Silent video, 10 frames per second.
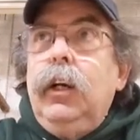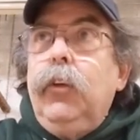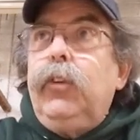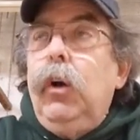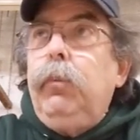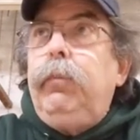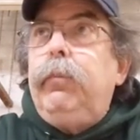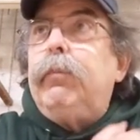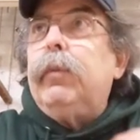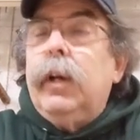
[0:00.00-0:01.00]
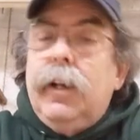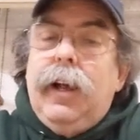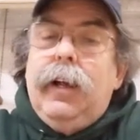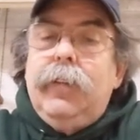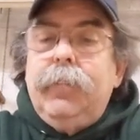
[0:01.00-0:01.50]
So
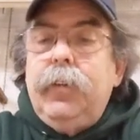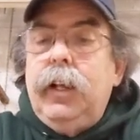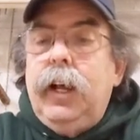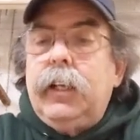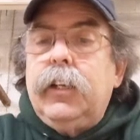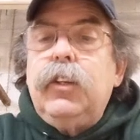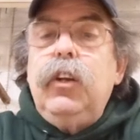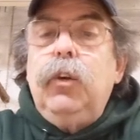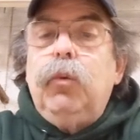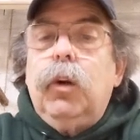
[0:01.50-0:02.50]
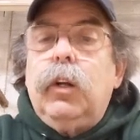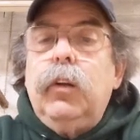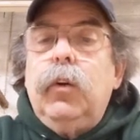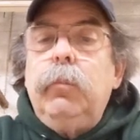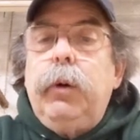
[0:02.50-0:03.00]
I continued working
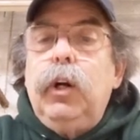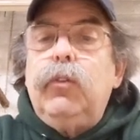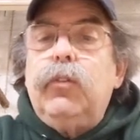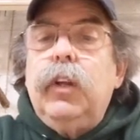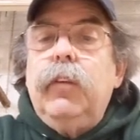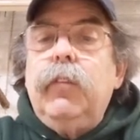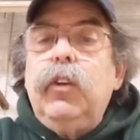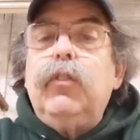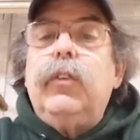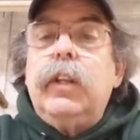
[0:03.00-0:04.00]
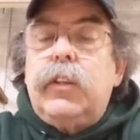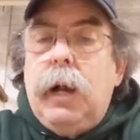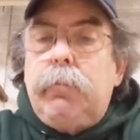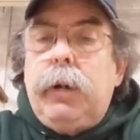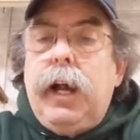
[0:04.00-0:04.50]
on boats and using the
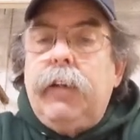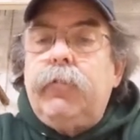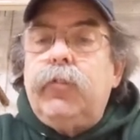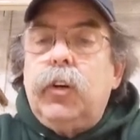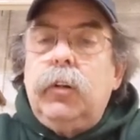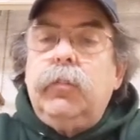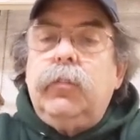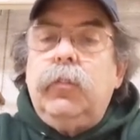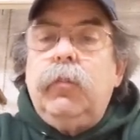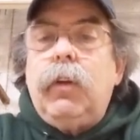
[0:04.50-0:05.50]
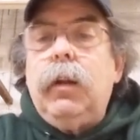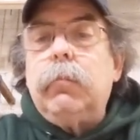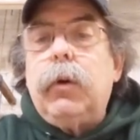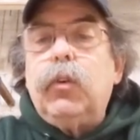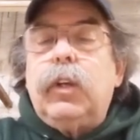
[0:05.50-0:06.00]
ShopBot for cutting
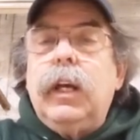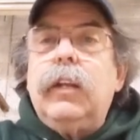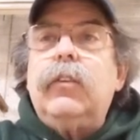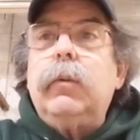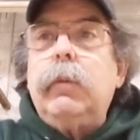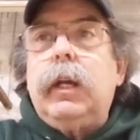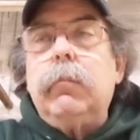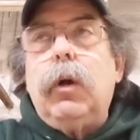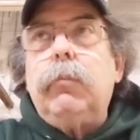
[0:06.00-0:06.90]
boat kits and making boat